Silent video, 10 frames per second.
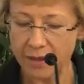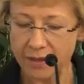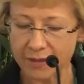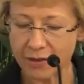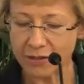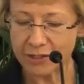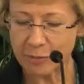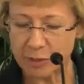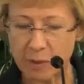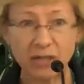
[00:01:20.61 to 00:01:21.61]
There are
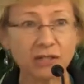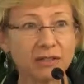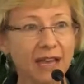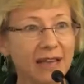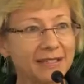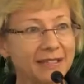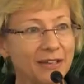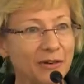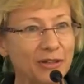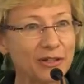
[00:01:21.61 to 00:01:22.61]
some special guests
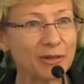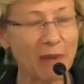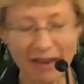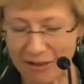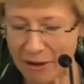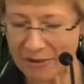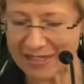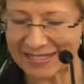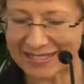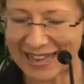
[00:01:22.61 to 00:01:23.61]
here that you might
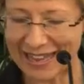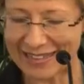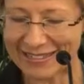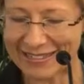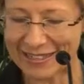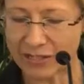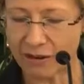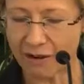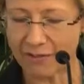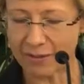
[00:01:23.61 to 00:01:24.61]
notice, and these
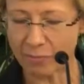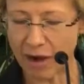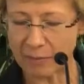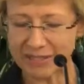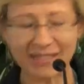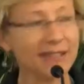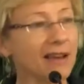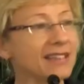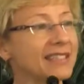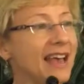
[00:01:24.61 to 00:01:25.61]
are the promising
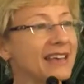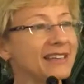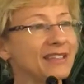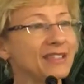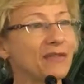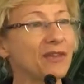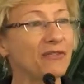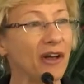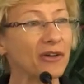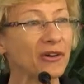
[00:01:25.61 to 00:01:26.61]
young scientists of the
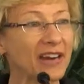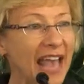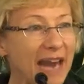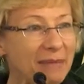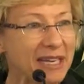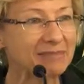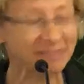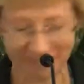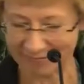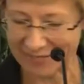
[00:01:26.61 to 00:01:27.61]
Voelcker Academy.
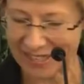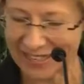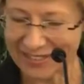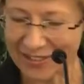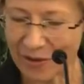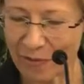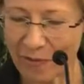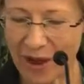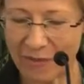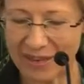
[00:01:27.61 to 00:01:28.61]

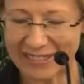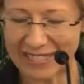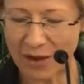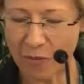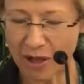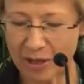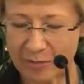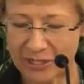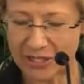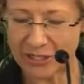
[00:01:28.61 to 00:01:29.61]
So I want to say
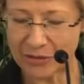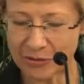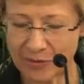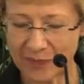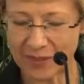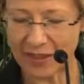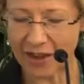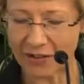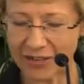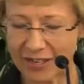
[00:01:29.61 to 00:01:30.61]
welcome to you.
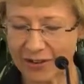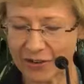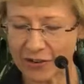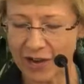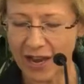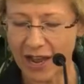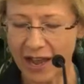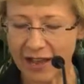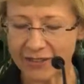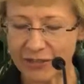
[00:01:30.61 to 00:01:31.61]
They are here
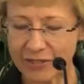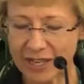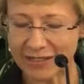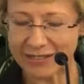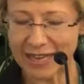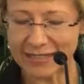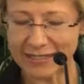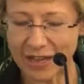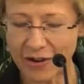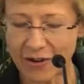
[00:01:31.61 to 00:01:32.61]
at the UT Health Science
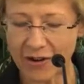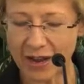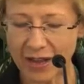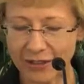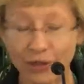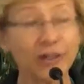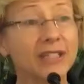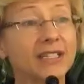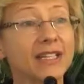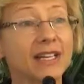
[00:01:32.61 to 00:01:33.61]
Center uh,
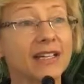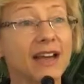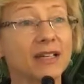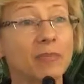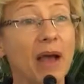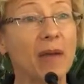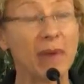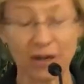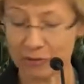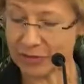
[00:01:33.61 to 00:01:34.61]
learning to conduct
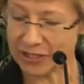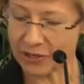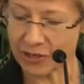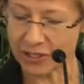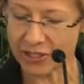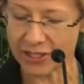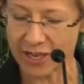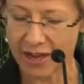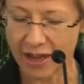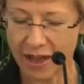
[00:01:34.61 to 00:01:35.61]
biomedical research
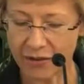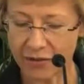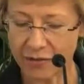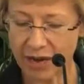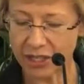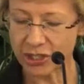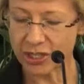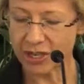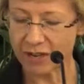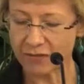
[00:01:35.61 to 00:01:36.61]
under the
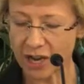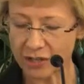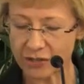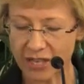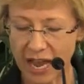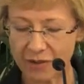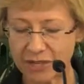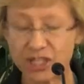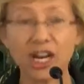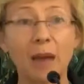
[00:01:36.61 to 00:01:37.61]
direction of doctors
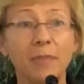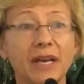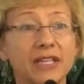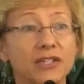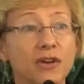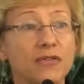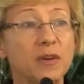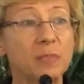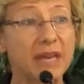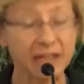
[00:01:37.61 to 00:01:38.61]
Irene Chapa and
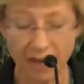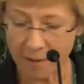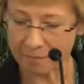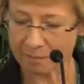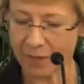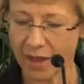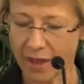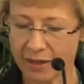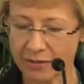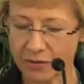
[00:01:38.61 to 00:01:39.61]
Sophie Pina.
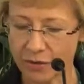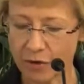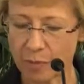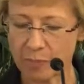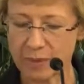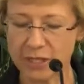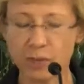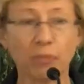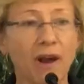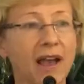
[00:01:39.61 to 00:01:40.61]
So don't be
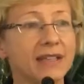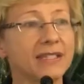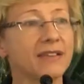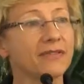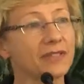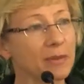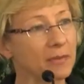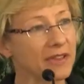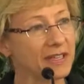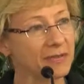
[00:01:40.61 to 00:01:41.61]
surprised if
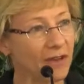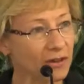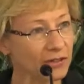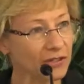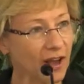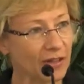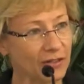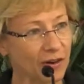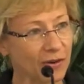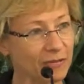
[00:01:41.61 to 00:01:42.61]
some of these Voelcker
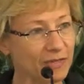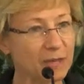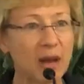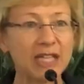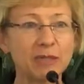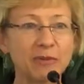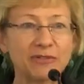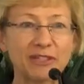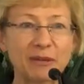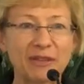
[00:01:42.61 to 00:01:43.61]
scholars are responsible
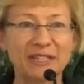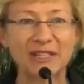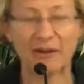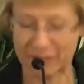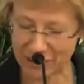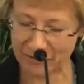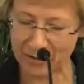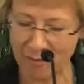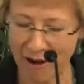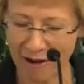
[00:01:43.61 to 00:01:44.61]
for some of the discoveries of
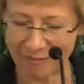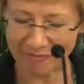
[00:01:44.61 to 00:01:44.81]
tomorrow.